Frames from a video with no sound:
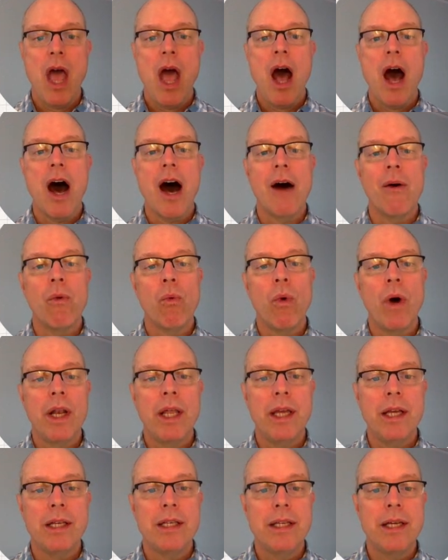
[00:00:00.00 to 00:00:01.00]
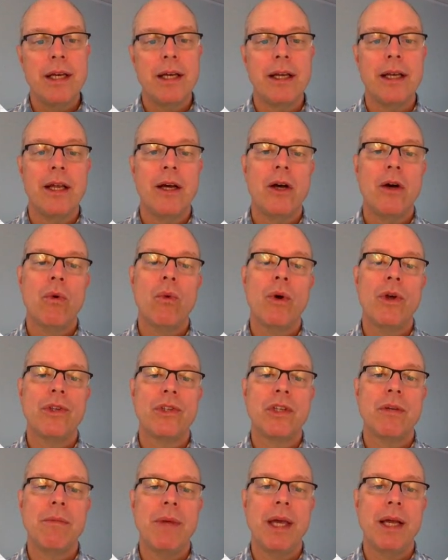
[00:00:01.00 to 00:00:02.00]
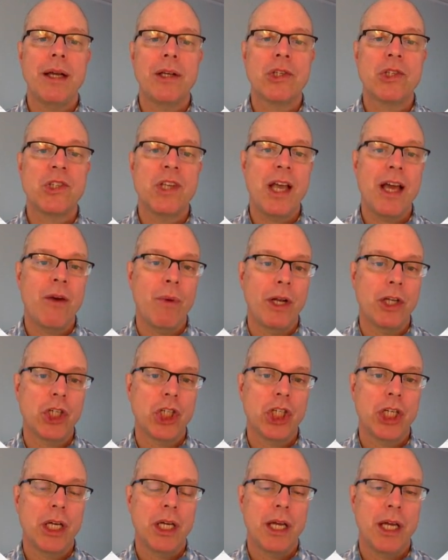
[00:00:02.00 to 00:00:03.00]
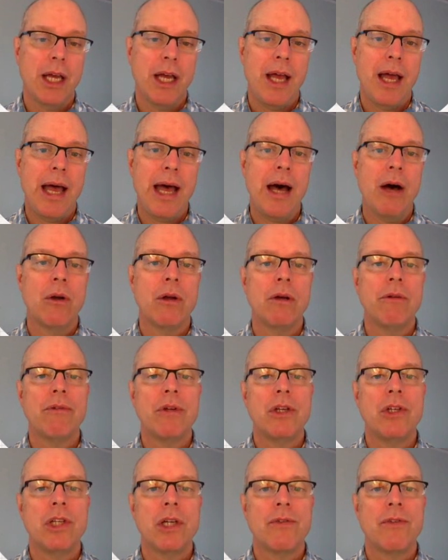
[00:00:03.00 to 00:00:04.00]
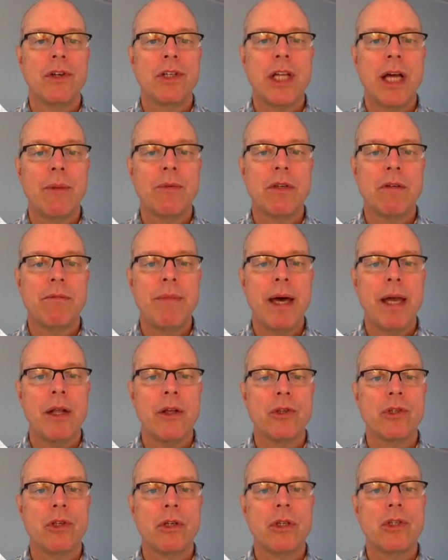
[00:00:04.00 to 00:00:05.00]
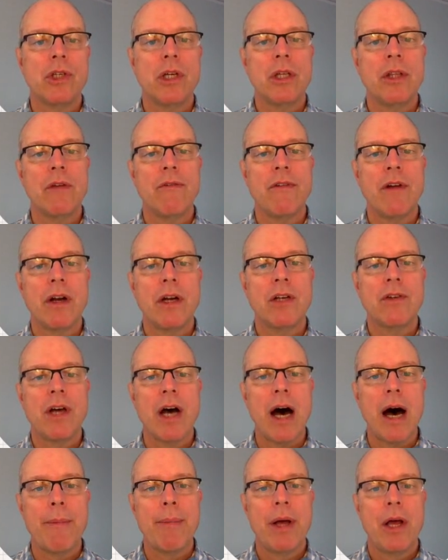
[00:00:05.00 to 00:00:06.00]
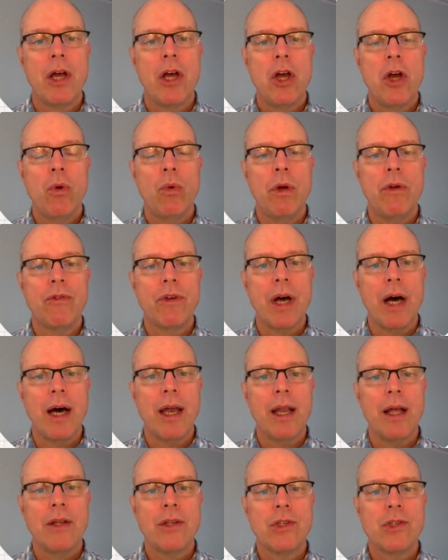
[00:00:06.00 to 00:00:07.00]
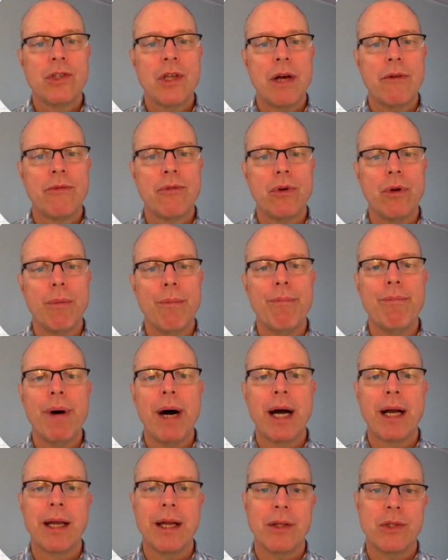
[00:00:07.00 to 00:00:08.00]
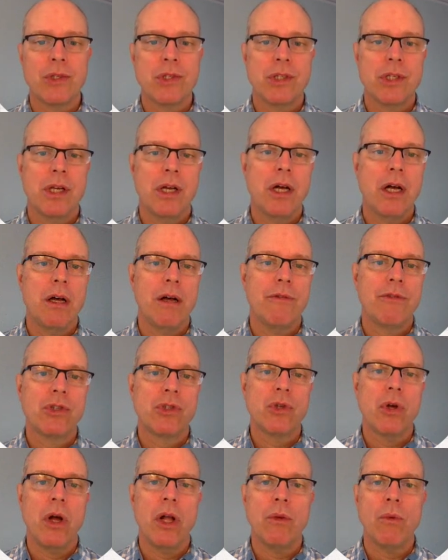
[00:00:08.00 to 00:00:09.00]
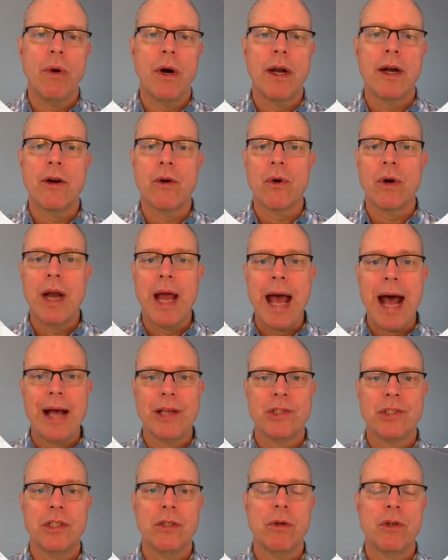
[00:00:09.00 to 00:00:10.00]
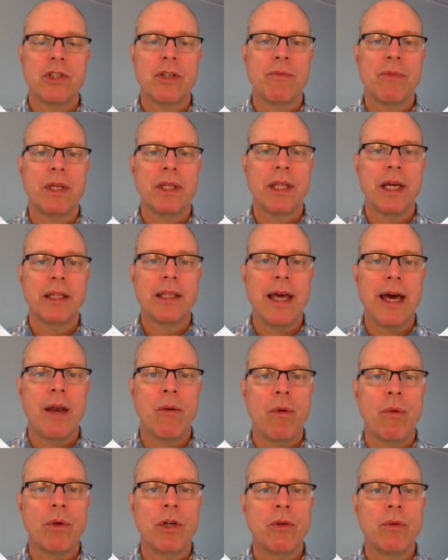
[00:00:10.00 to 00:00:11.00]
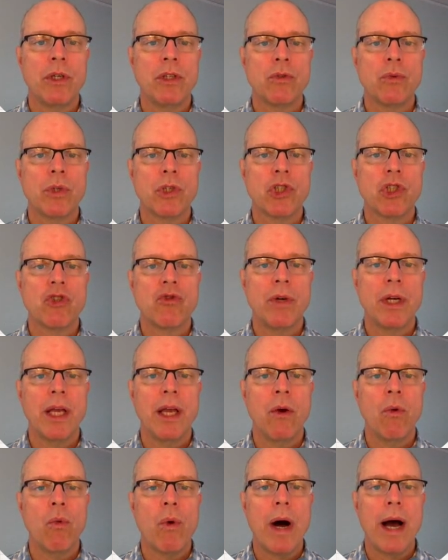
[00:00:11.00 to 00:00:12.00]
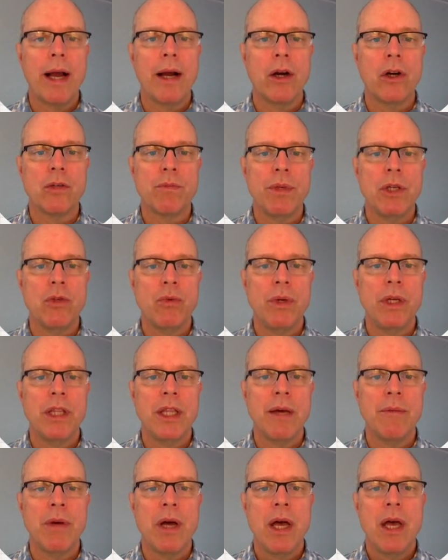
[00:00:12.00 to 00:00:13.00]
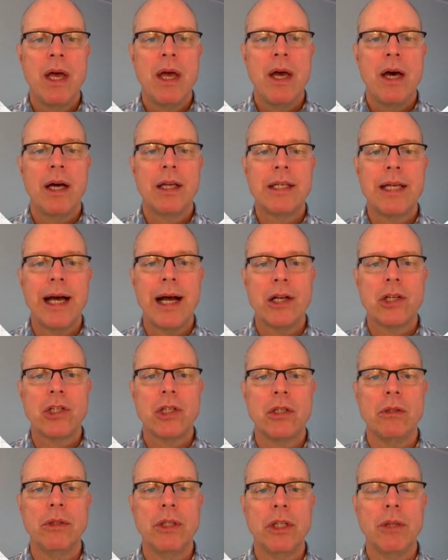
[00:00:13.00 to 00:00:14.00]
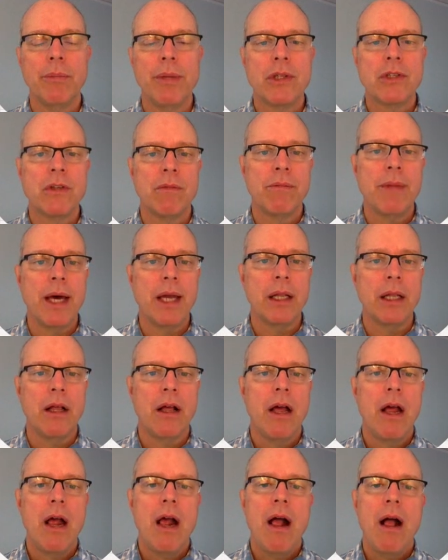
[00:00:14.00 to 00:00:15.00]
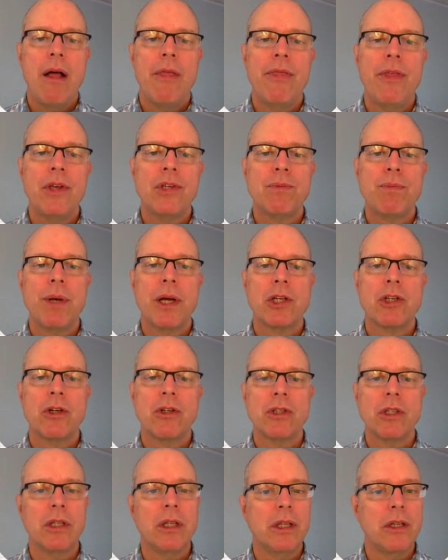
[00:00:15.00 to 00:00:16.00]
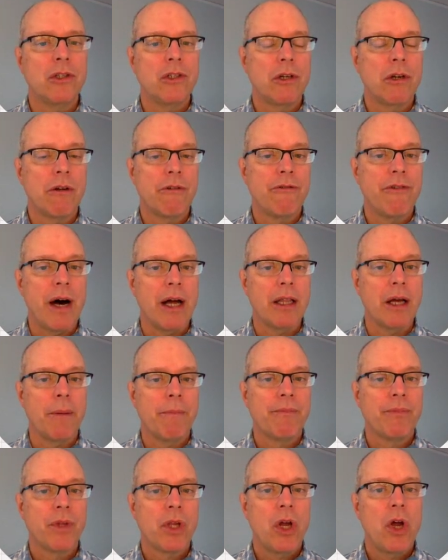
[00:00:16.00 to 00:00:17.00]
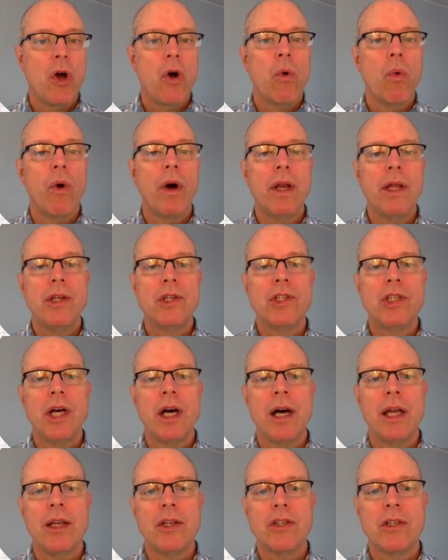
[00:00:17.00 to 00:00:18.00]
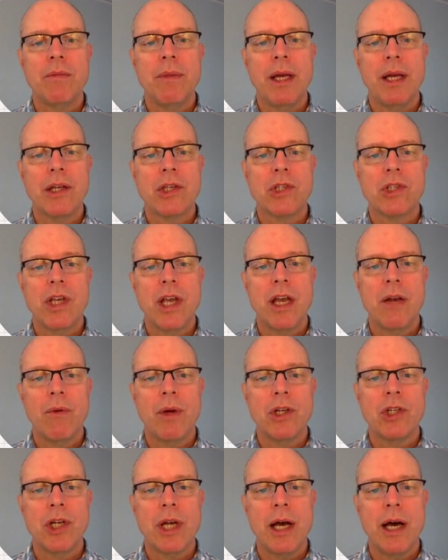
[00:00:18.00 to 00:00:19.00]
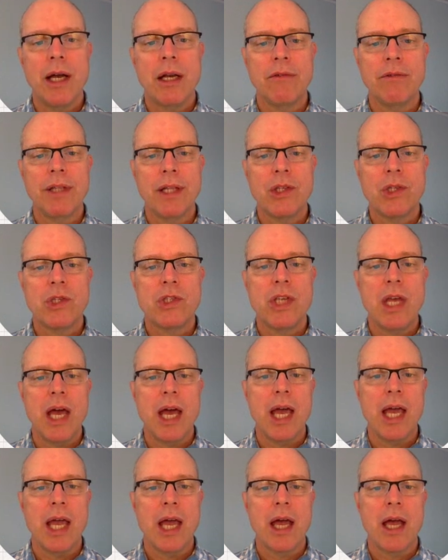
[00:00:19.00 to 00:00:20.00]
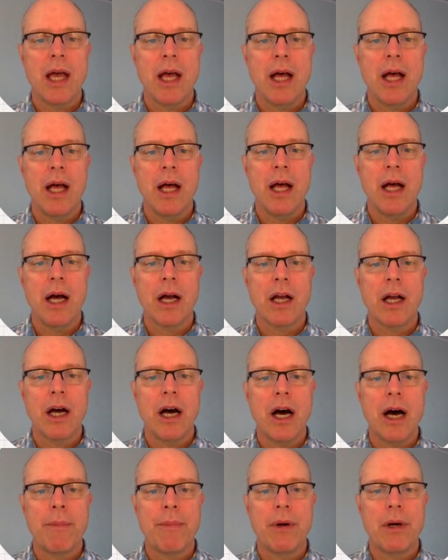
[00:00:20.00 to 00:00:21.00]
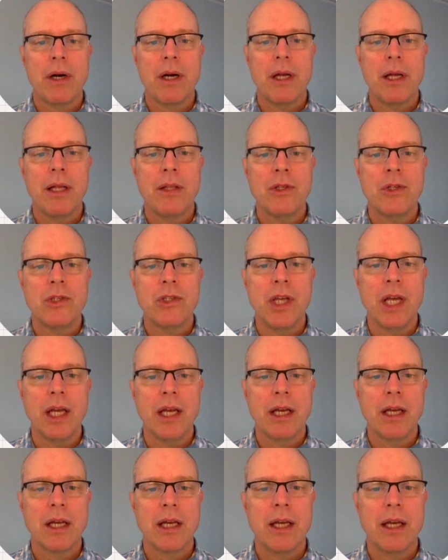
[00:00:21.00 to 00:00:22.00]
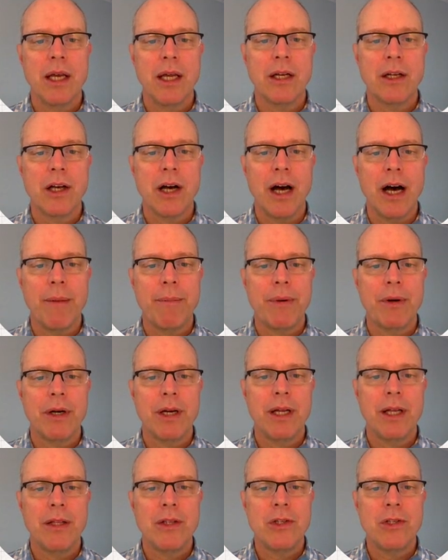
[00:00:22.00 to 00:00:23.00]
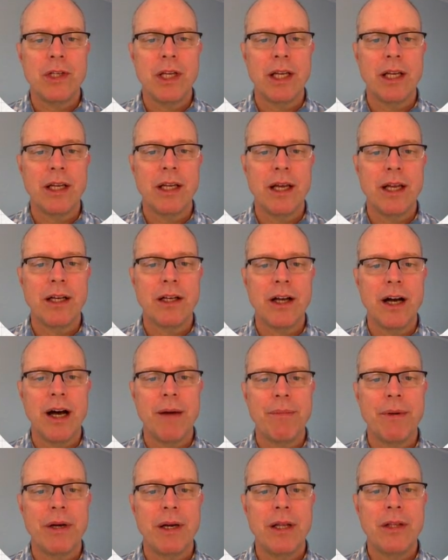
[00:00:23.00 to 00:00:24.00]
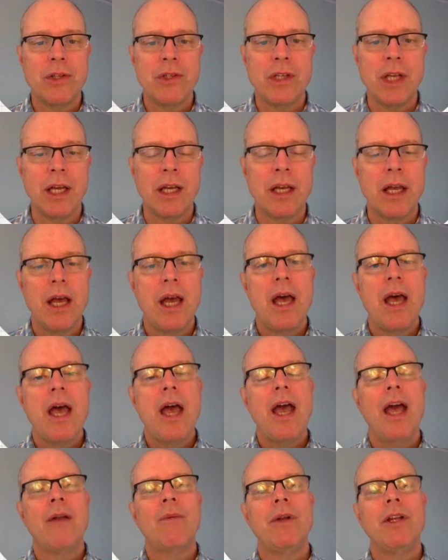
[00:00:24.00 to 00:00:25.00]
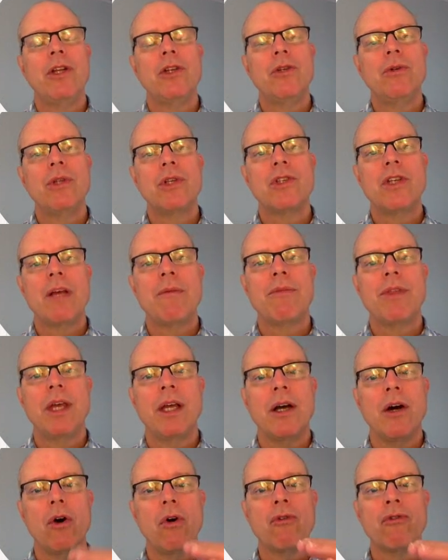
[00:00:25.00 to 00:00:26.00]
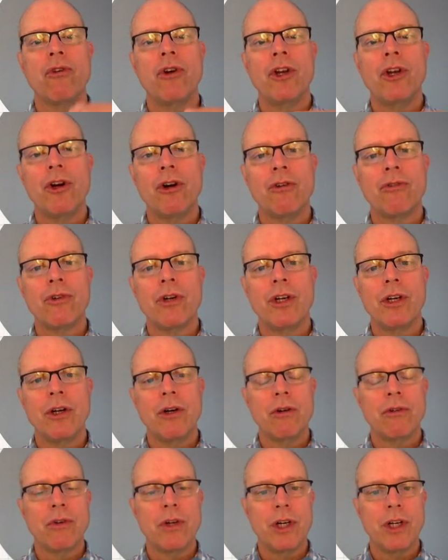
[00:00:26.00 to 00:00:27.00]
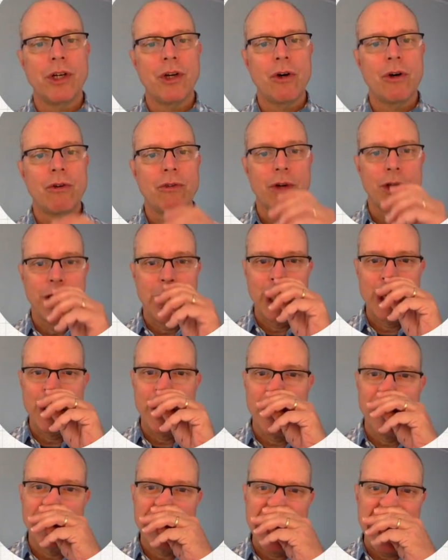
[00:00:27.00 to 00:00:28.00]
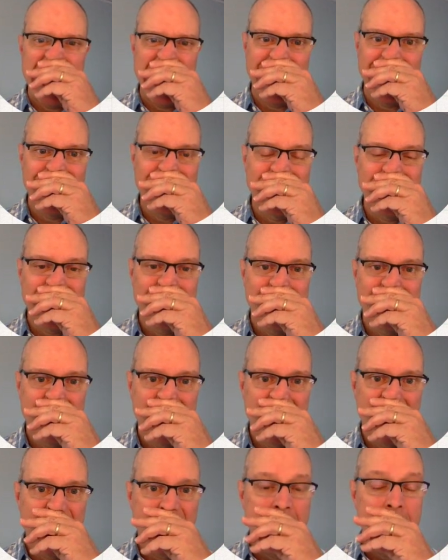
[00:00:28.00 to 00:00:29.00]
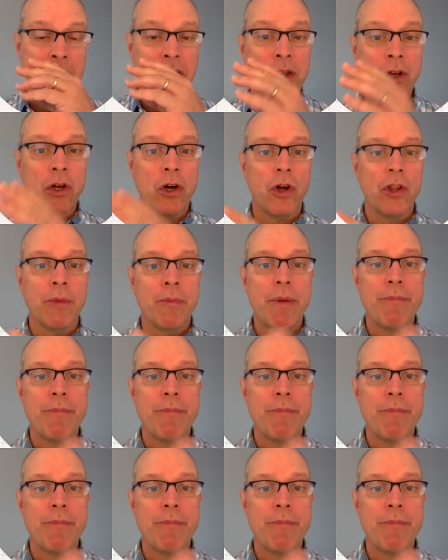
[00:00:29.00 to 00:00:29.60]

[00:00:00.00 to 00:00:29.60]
What he did was to make a sandwich out of different types of metal. So you see on the very top, we've got several buckets of salt water or acid or something like that. And what we're doing is we're stringing wires between them attached to little bits of metal. This picture is a little easier to follow. What he's done is to make a sandwich out of, let's say, copper and zinc and copper and zinc and copper and zinc. And when you do the same thing over and over and over and over, they thought of cannons. And they called them a